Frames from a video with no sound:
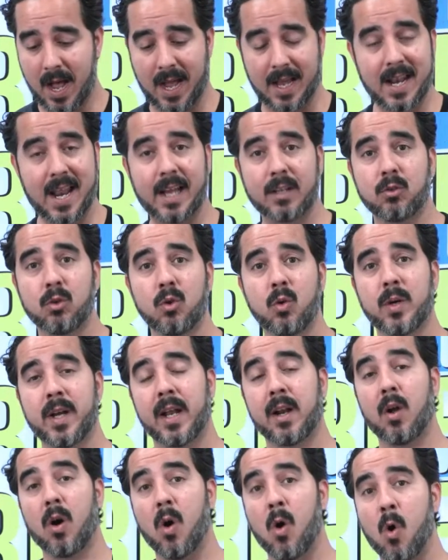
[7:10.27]
I like to look
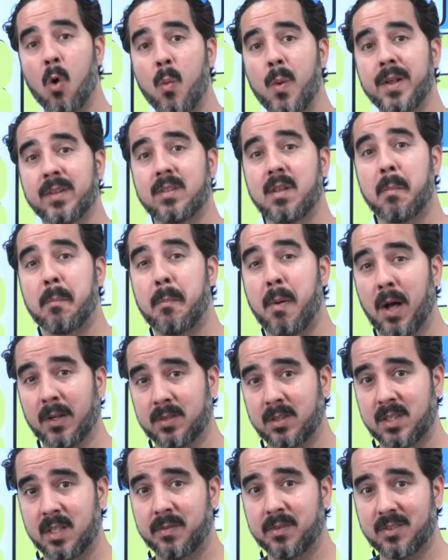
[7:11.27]
at always the
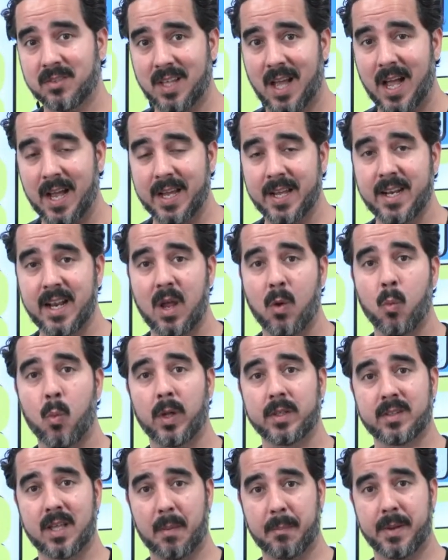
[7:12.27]
positive side and
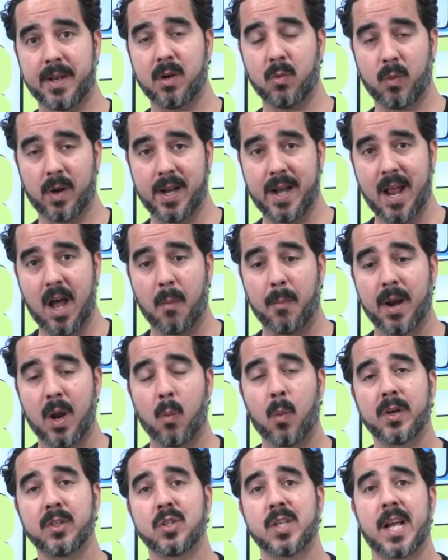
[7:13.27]
what's happening right now, but I
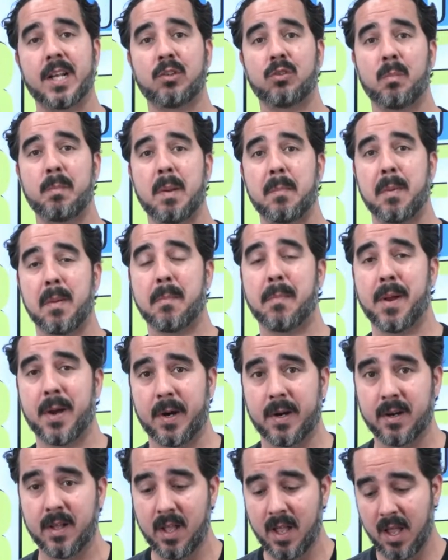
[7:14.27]
want you guys to be
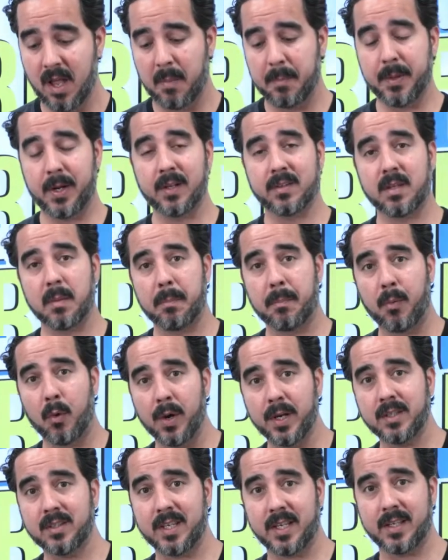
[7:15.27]
prepared, because the
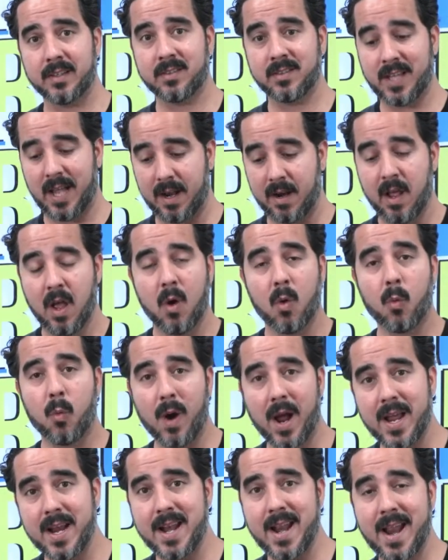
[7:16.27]
point is that
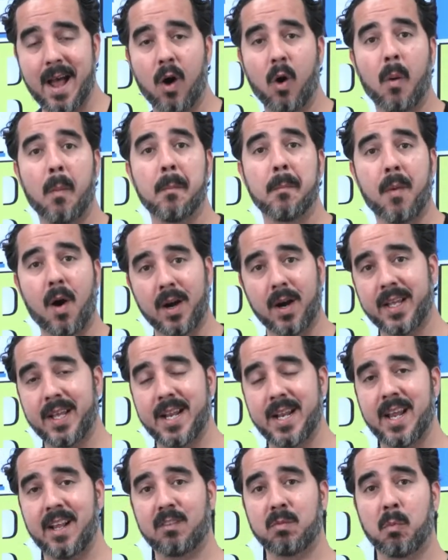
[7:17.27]
right now,
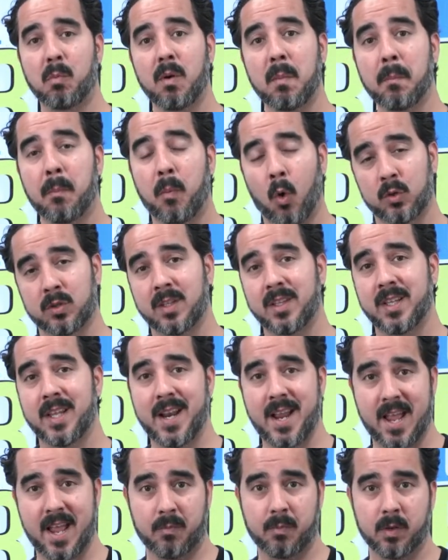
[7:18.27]
marketing is more important
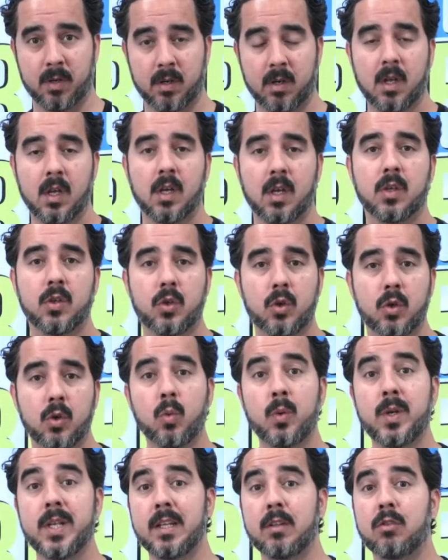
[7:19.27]
than ever.
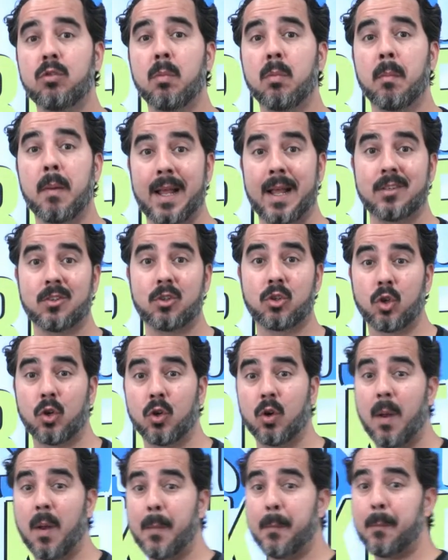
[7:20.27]
You need to
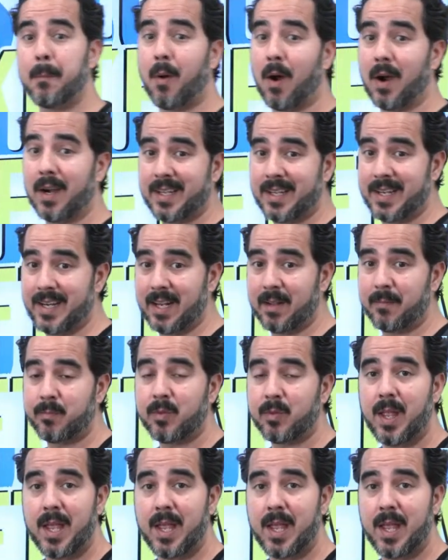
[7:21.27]
master marketing.